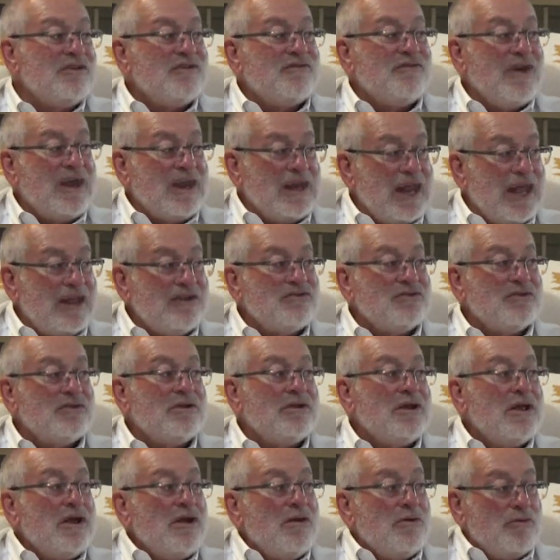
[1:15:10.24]
for its
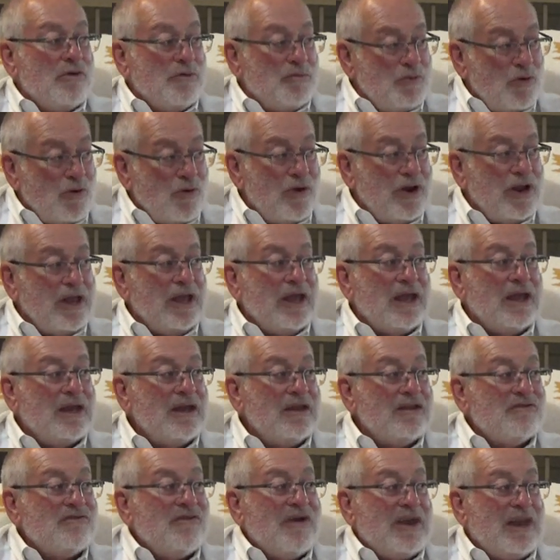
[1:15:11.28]
financial reporting
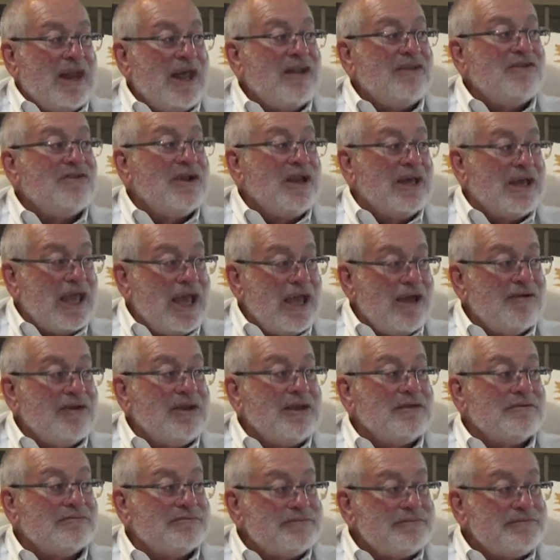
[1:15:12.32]
and its financial
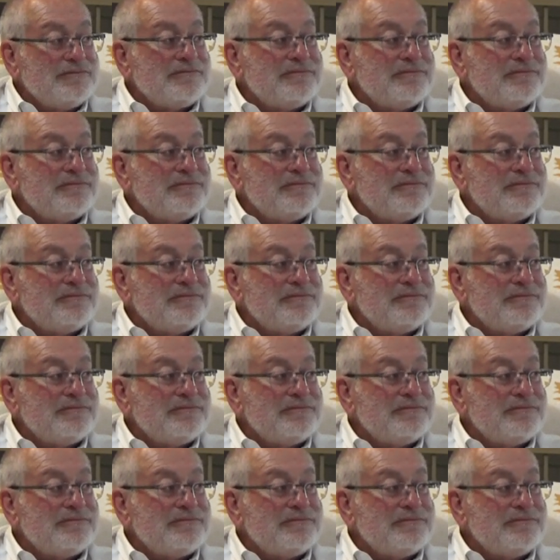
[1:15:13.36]
accounting.